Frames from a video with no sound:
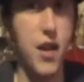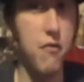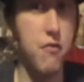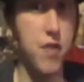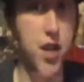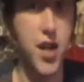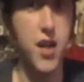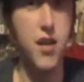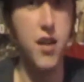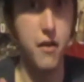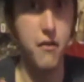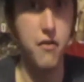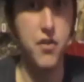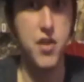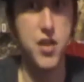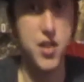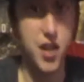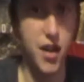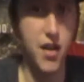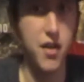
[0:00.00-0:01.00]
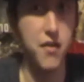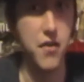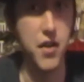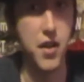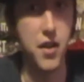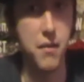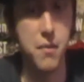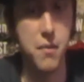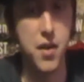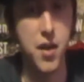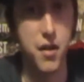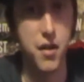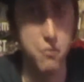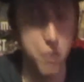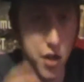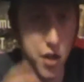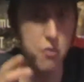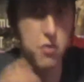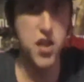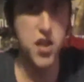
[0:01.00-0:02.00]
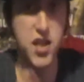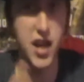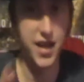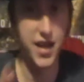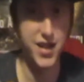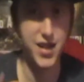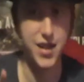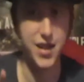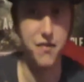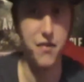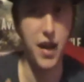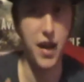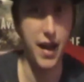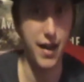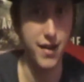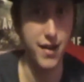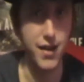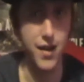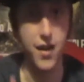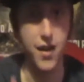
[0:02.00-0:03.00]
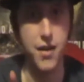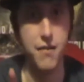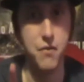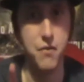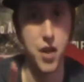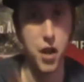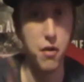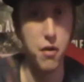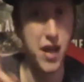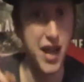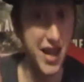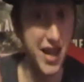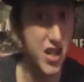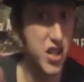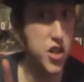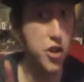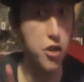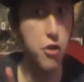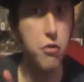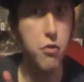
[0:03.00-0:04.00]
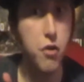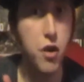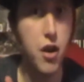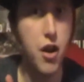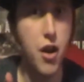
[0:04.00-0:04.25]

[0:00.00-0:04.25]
I really love the design of it, but we all stated that the only issue